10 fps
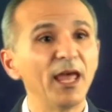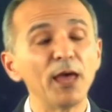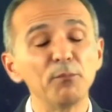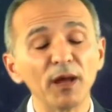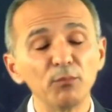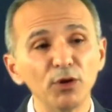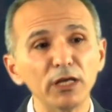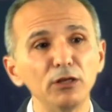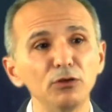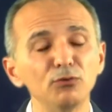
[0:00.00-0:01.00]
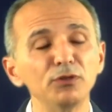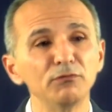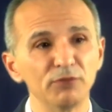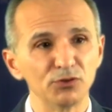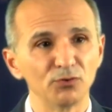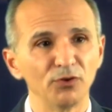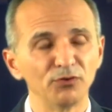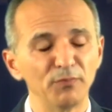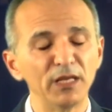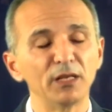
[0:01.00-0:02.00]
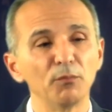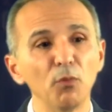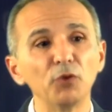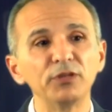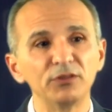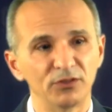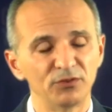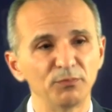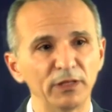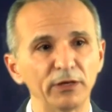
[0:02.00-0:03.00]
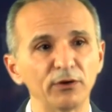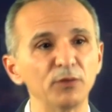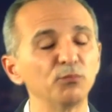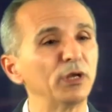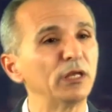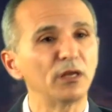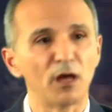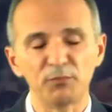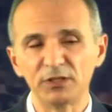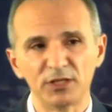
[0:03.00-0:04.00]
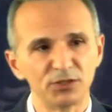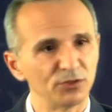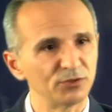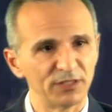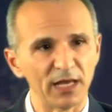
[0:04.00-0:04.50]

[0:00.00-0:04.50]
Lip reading: And by bringing in new individuals, making it multidisciplinary, bringing computational